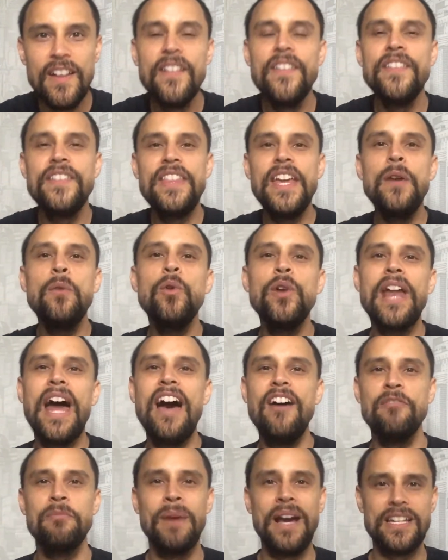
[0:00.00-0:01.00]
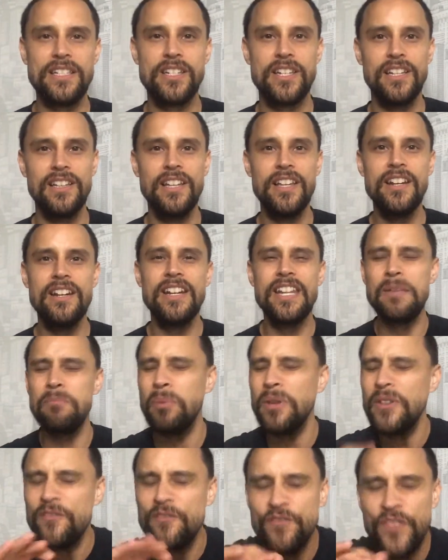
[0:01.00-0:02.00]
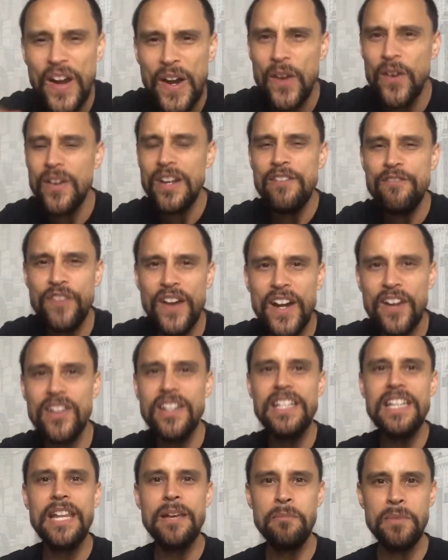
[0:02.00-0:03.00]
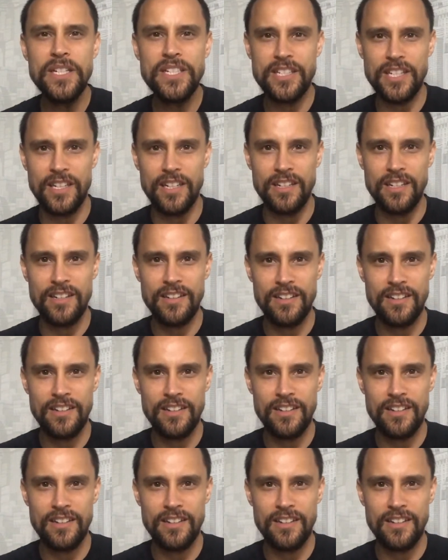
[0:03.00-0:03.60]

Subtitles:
they would have masculinity, but very, very limited.